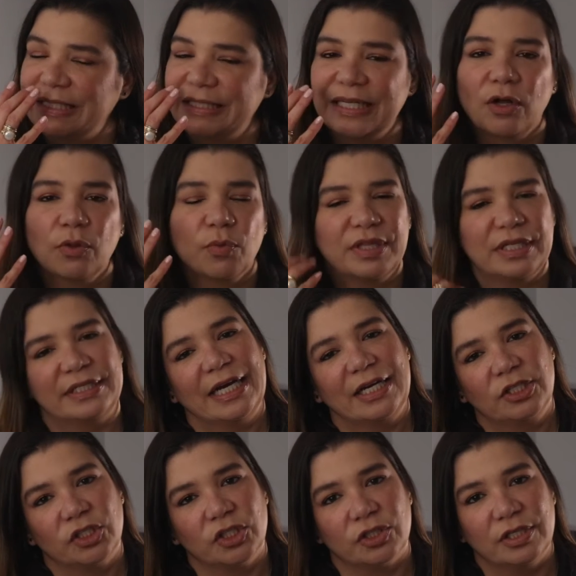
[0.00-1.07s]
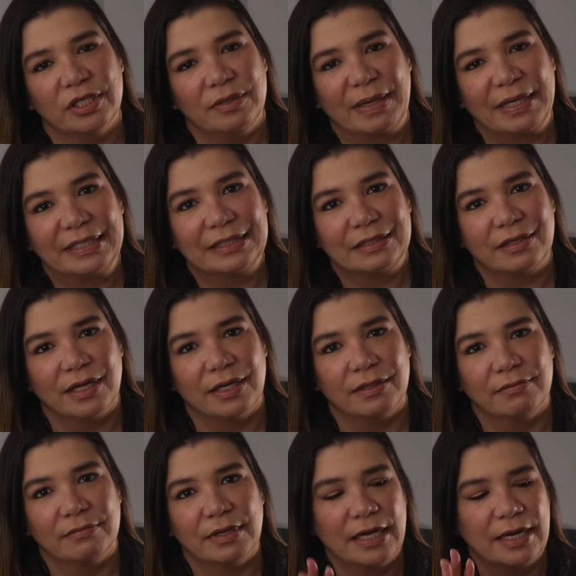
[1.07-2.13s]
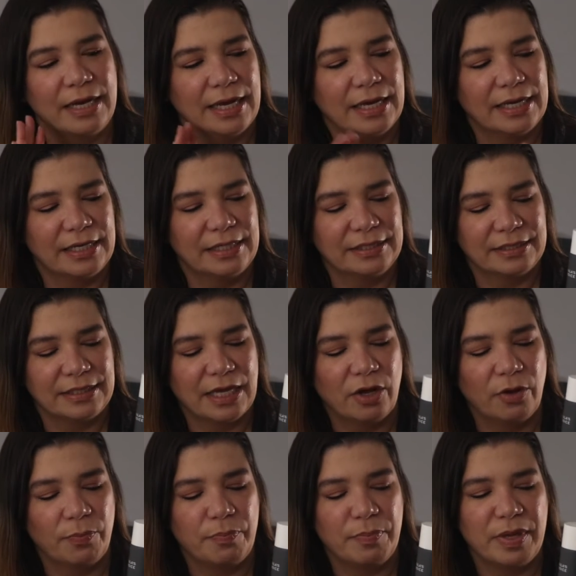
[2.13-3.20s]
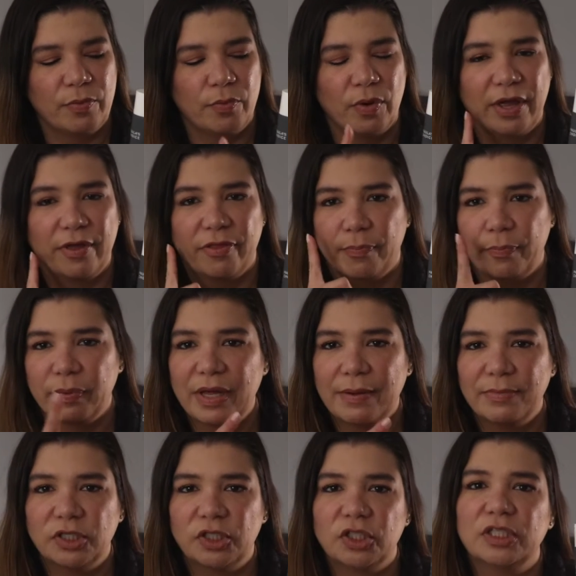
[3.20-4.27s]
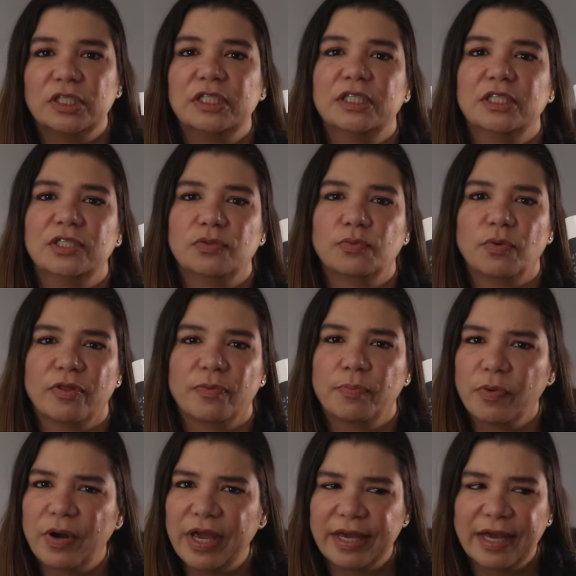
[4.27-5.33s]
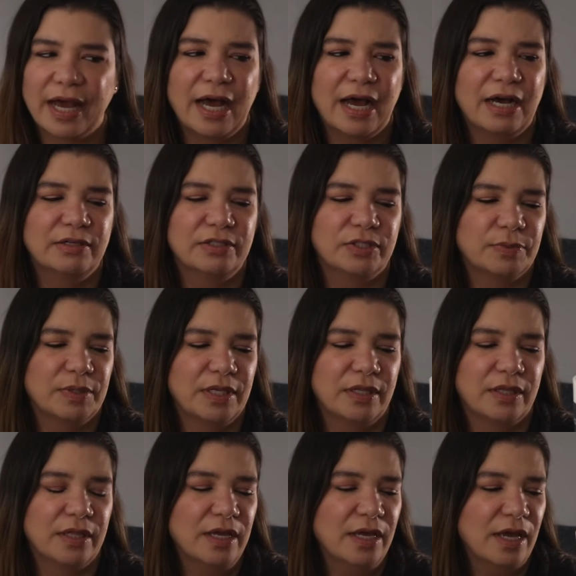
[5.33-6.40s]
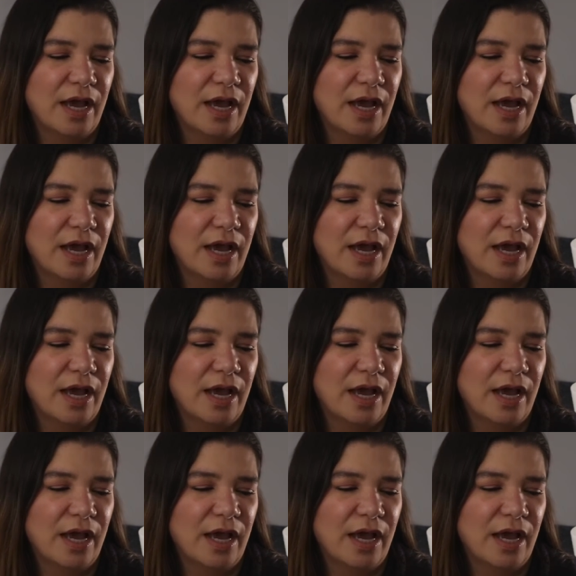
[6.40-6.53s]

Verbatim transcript: dealt with the texture in my skin, and has helped me with blemishes, with breakouts, with